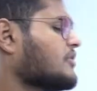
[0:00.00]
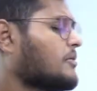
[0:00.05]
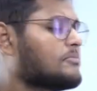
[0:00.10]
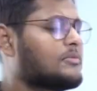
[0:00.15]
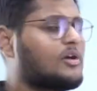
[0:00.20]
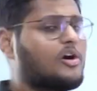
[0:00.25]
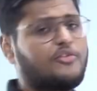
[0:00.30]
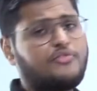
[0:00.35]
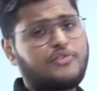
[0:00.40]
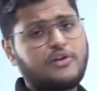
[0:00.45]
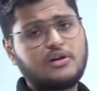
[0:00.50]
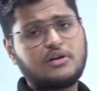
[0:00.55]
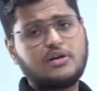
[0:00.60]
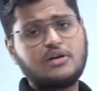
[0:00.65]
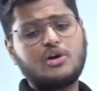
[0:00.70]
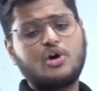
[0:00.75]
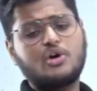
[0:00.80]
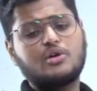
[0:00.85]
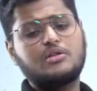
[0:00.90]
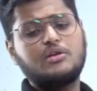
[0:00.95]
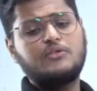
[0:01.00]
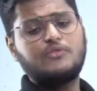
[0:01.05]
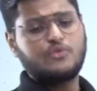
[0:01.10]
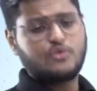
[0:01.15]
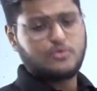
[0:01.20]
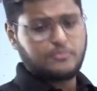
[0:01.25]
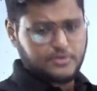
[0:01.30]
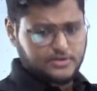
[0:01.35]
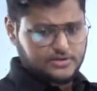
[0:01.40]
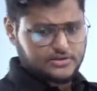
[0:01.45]
from the offender or the
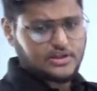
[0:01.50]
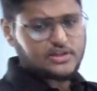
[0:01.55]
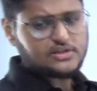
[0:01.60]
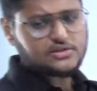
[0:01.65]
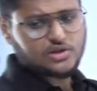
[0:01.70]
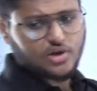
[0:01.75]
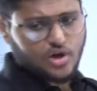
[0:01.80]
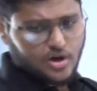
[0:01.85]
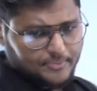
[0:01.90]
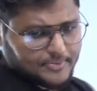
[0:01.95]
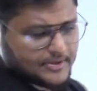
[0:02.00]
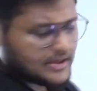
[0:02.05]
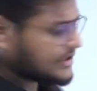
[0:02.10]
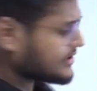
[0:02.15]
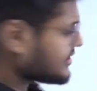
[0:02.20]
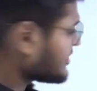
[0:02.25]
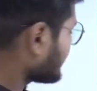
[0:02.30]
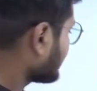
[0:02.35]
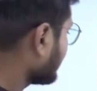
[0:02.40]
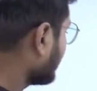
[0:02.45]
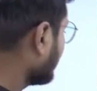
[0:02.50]
food business operator.